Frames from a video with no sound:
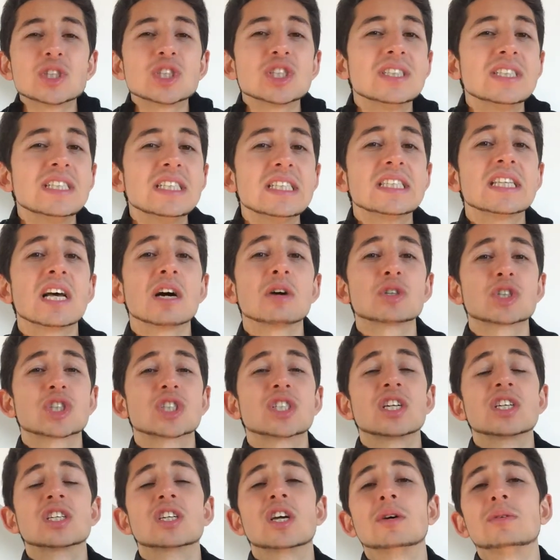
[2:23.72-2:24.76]
much detail
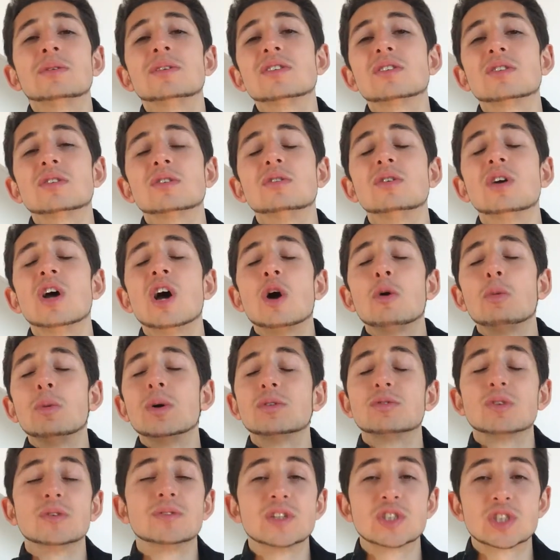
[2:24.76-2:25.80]
should I go into
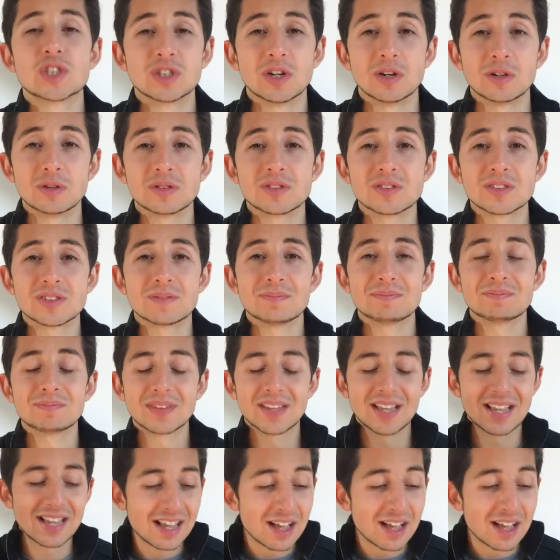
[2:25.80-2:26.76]
with revision notes?